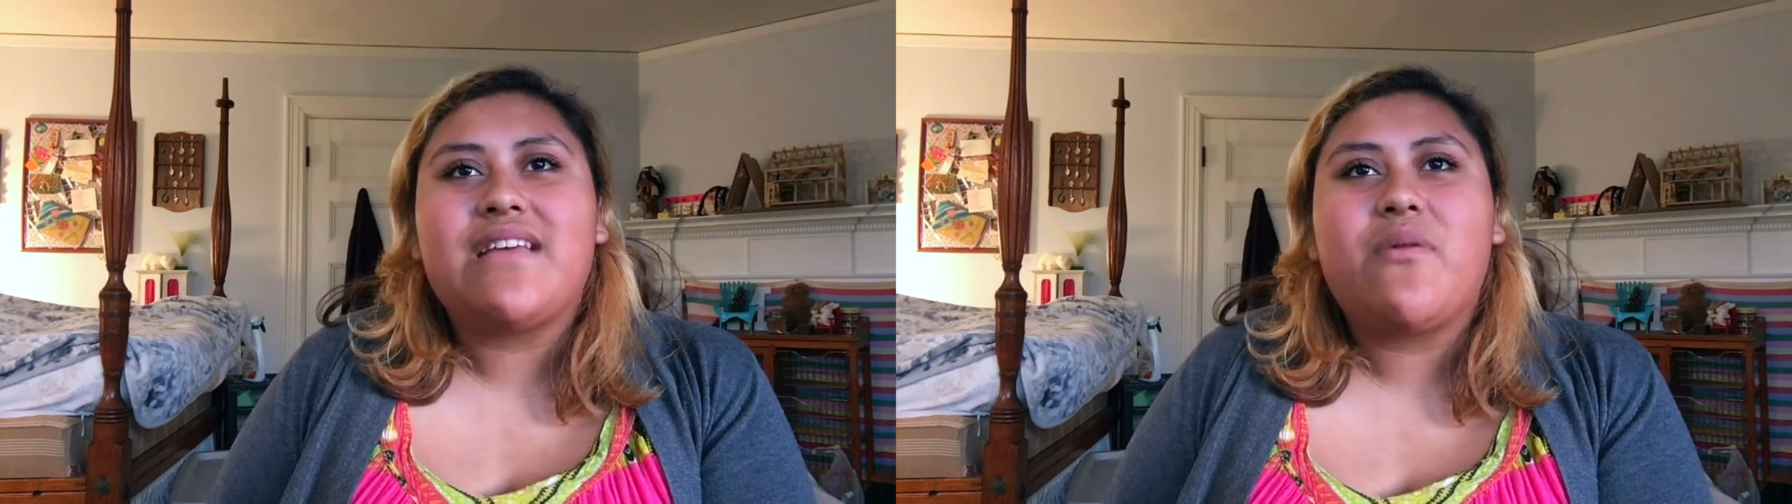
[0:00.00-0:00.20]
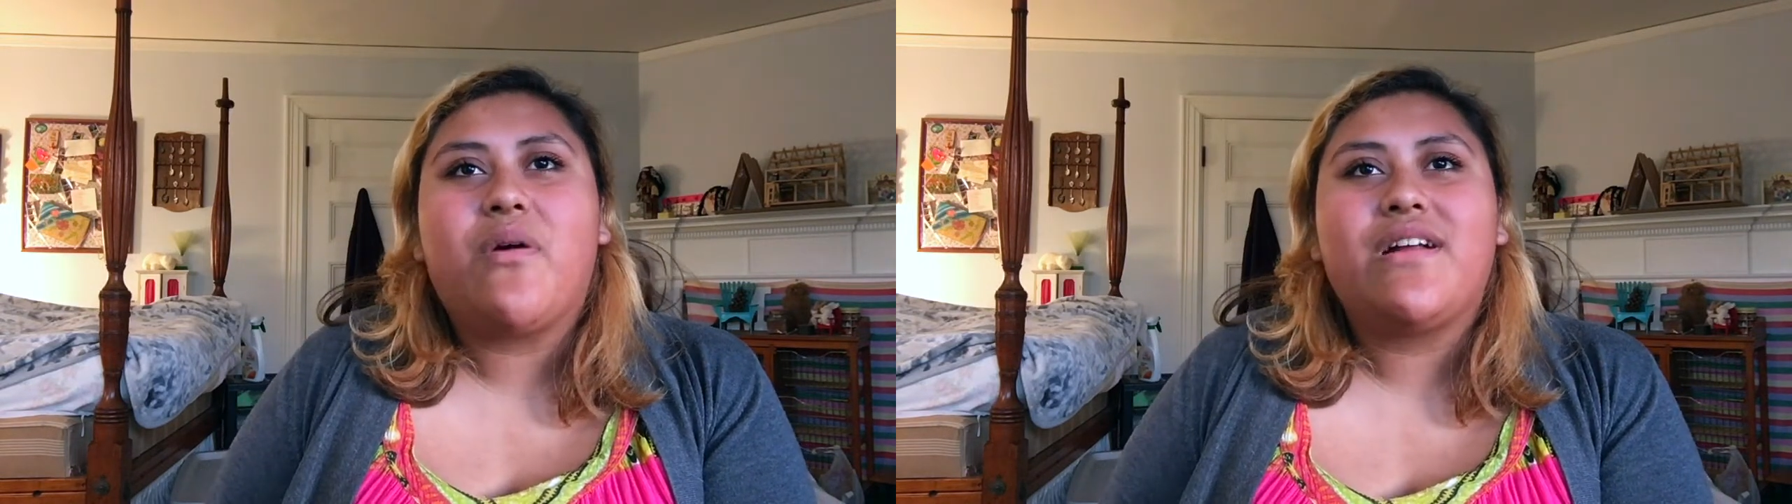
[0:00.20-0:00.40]

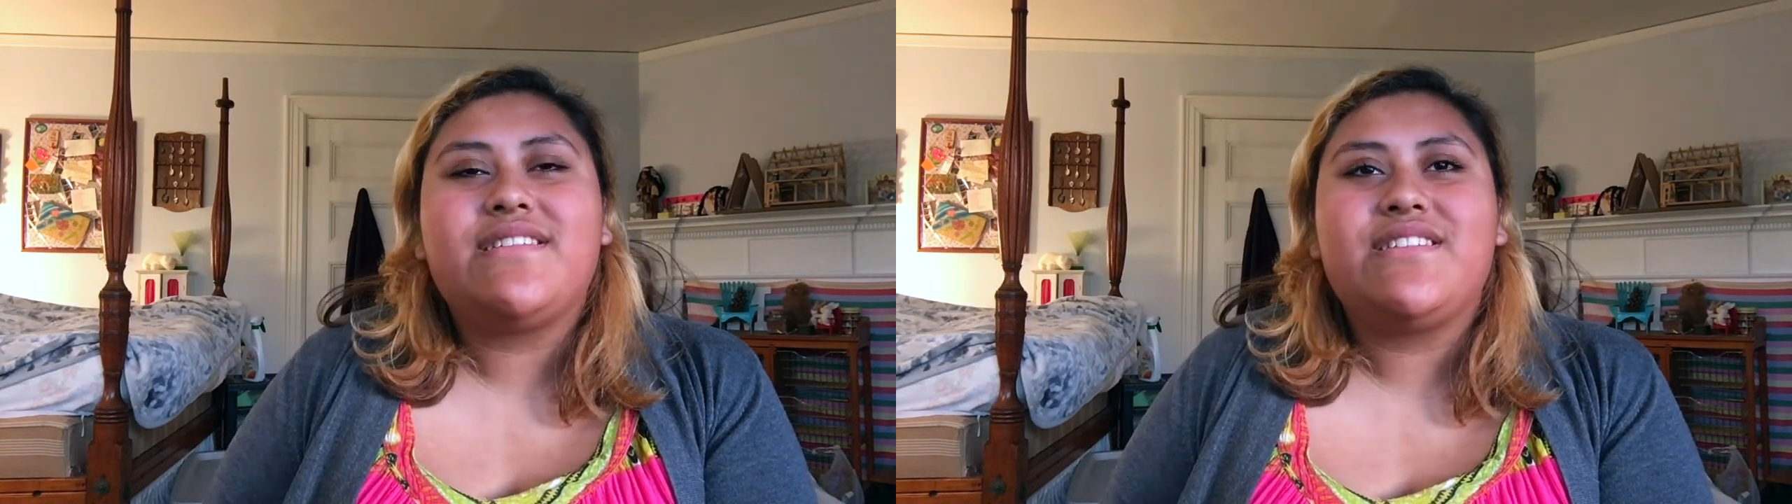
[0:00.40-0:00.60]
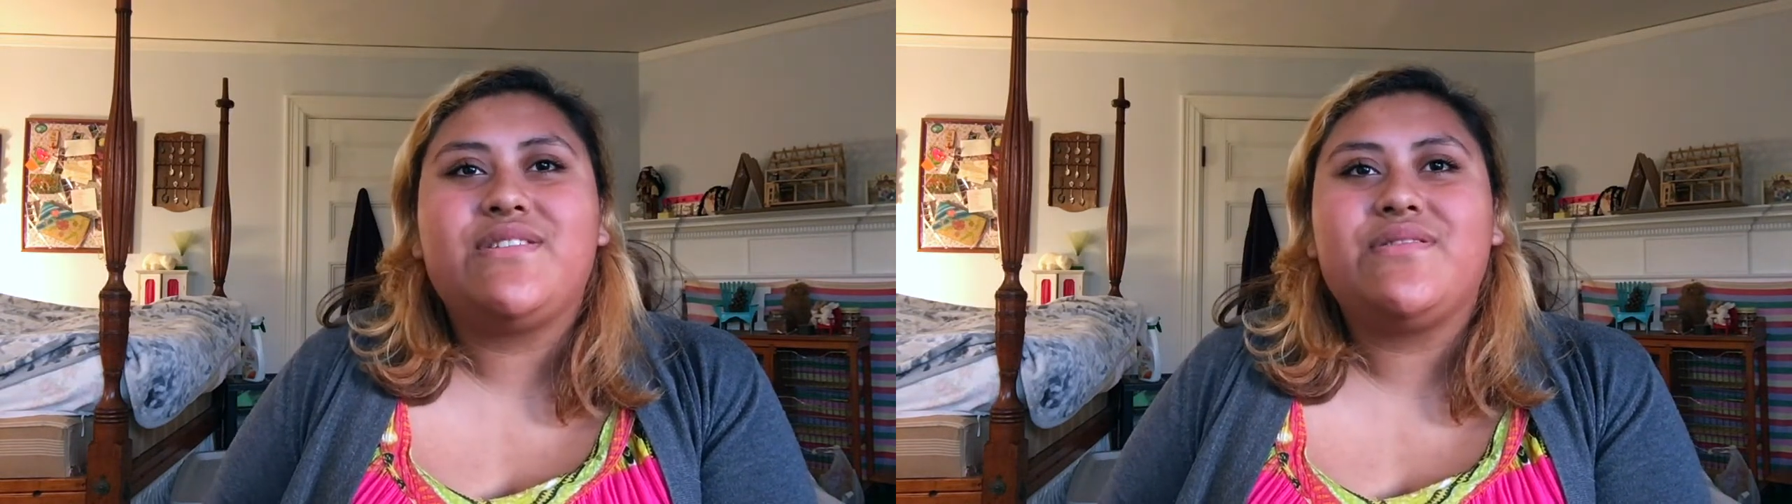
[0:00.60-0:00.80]
I want
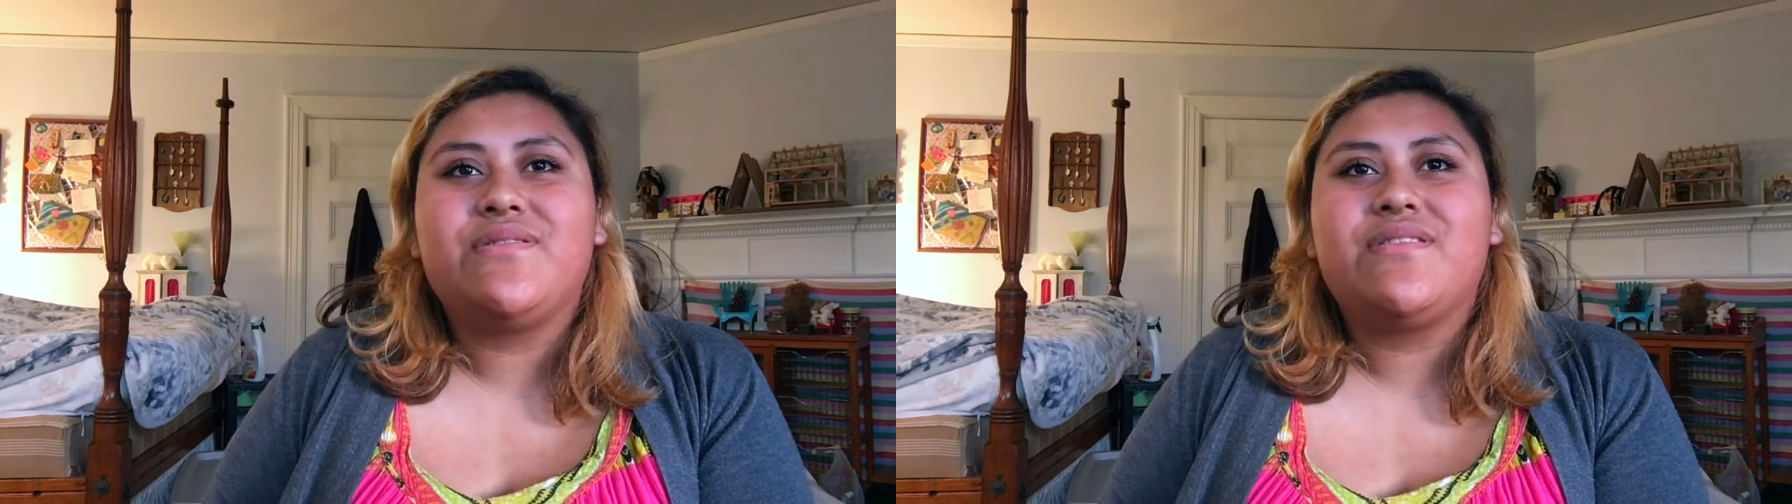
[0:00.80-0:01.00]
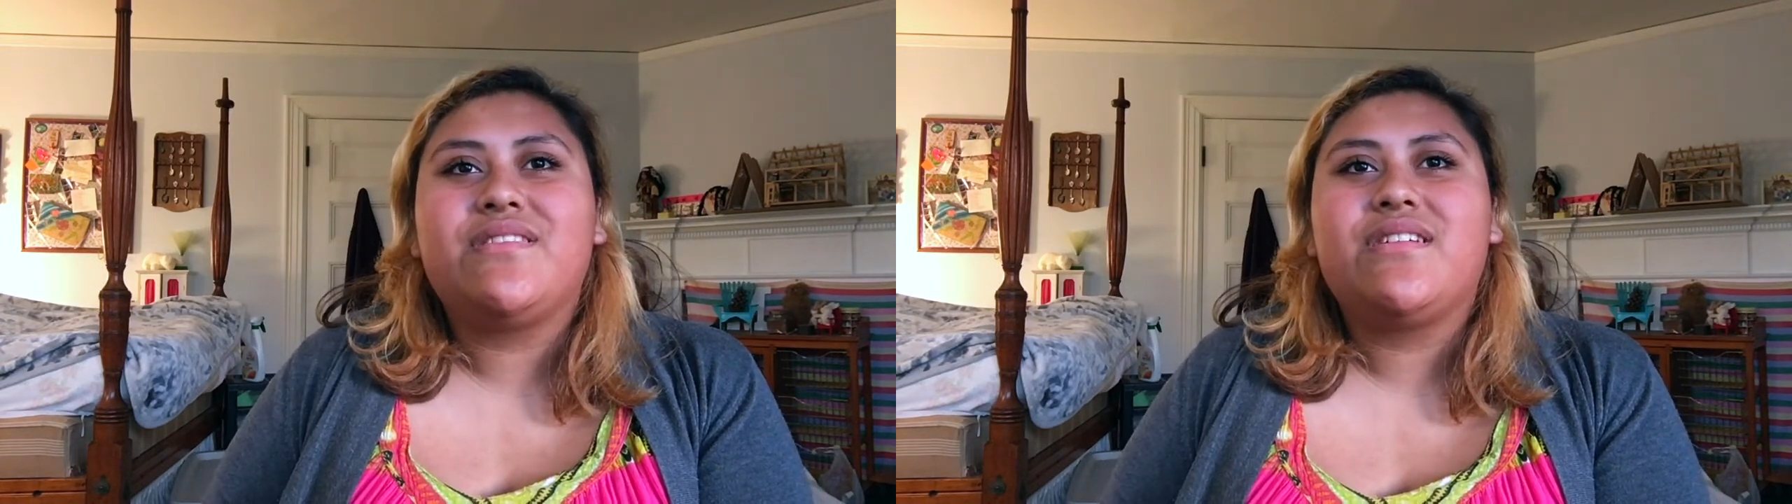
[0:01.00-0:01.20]

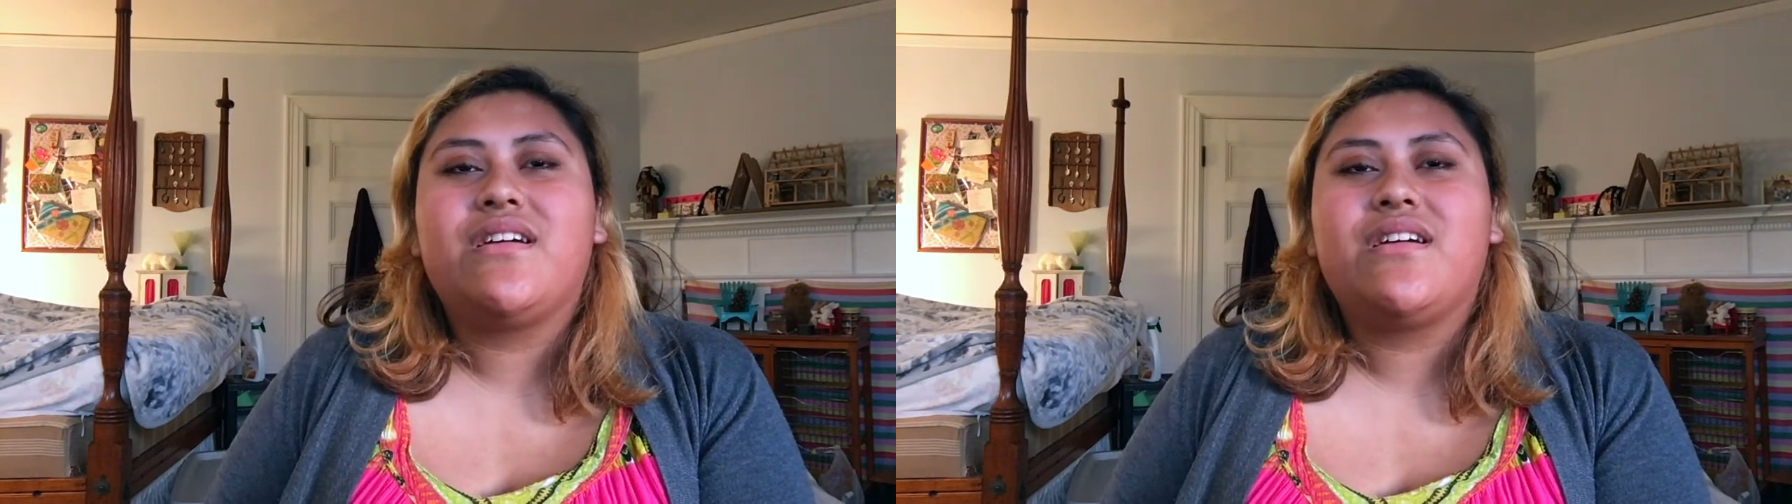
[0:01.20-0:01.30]
to